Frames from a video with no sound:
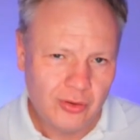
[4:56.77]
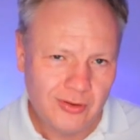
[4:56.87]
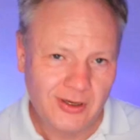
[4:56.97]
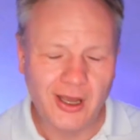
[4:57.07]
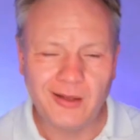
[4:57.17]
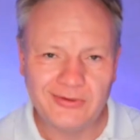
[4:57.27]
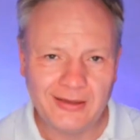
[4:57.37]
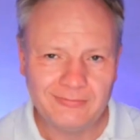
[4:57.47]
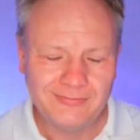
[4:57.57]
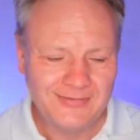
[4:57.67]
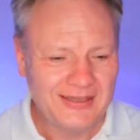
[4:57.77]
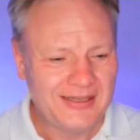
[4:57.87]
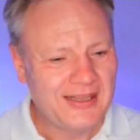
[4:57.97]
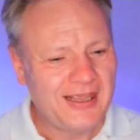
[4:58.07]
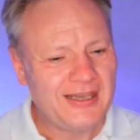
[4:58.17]
calm down.
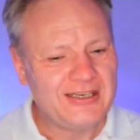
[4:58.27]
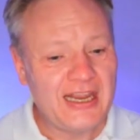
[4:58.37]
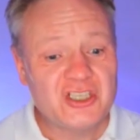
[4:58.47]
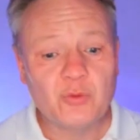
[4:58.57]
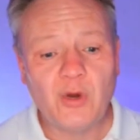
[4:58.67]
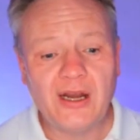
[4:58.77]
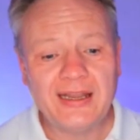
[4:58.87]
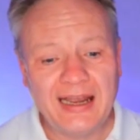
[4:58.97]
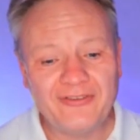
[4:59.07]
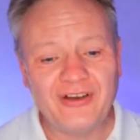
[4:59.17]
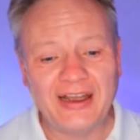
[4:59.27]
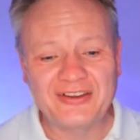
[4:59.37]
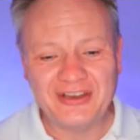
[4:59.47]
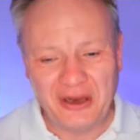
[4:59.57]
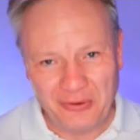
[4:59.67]
Nationwide,
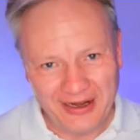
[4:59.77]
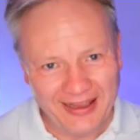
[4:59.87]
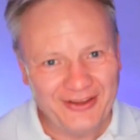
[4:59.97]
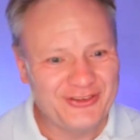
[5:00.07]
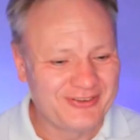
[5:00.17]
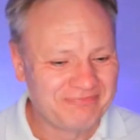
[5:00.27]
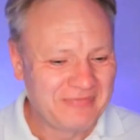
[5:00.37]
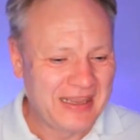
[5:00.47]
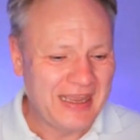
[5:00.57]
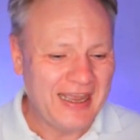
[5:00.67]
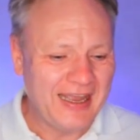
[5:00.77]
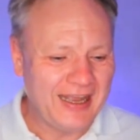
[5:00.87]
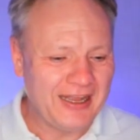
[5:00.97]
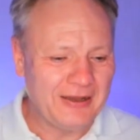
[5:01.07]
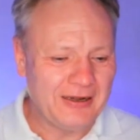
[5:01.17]
Halifax, ONS.
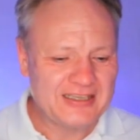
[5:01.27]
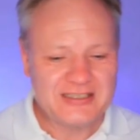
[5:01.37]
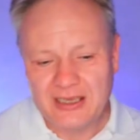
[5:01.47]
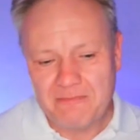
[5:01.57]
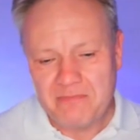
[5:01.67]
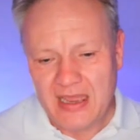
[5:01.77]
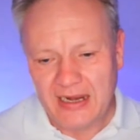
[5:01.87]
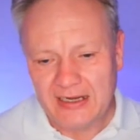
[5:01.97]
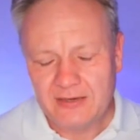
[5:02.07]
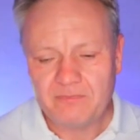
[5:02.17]
let's look at May,